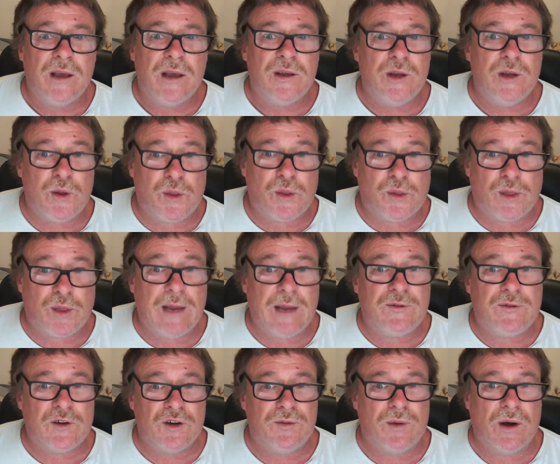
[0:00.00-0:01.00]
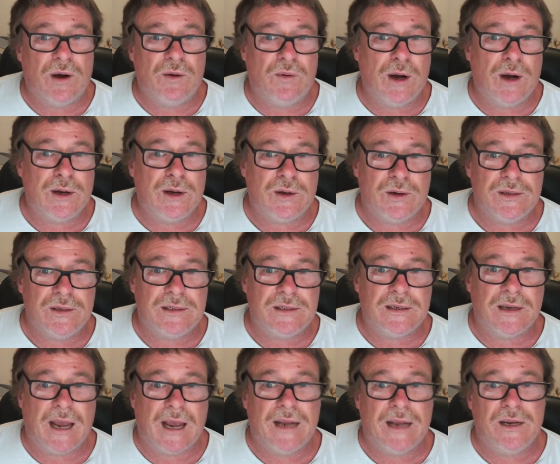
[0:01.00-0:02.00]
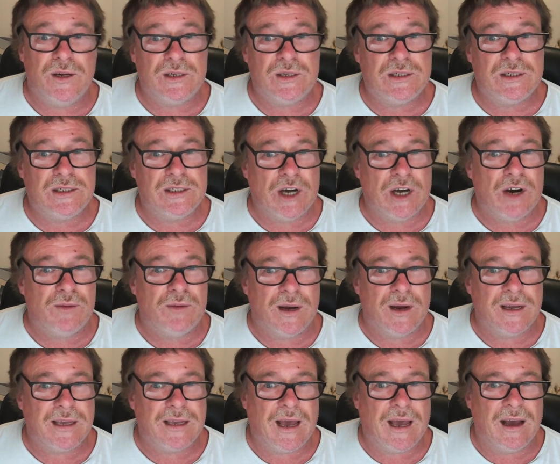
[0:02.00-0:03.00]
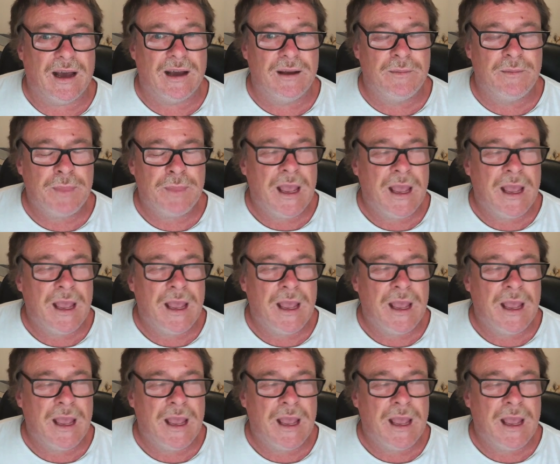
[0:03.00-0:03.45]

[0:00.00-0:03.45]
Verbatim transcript: you thieved all my white goods and you stole my car.